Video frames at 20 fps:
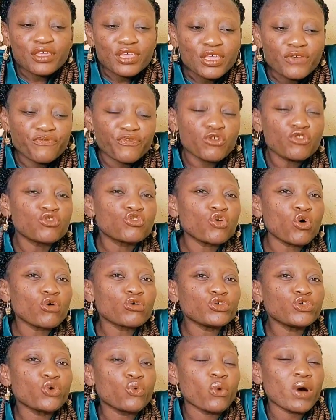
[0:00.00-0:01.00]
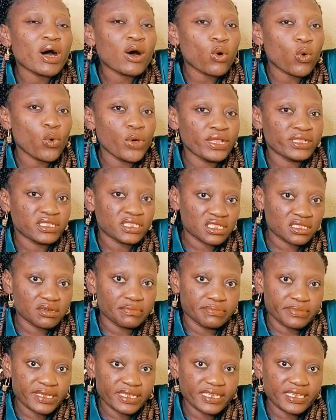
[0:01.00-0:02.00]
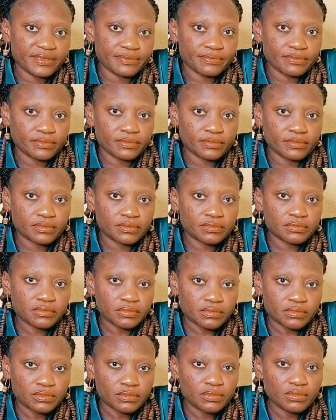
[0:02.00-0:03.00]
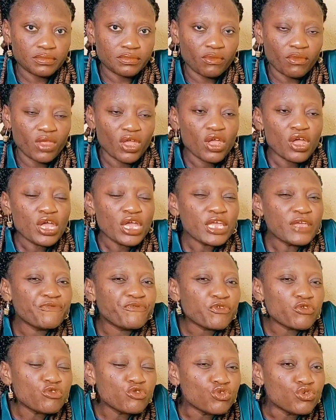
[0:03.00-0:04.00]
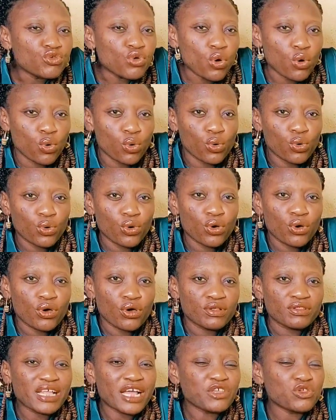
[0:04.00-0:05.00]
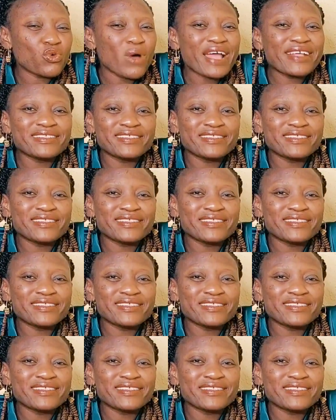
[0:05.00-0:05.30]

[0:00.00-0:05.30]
if you know you are owing somebody, if you know that you are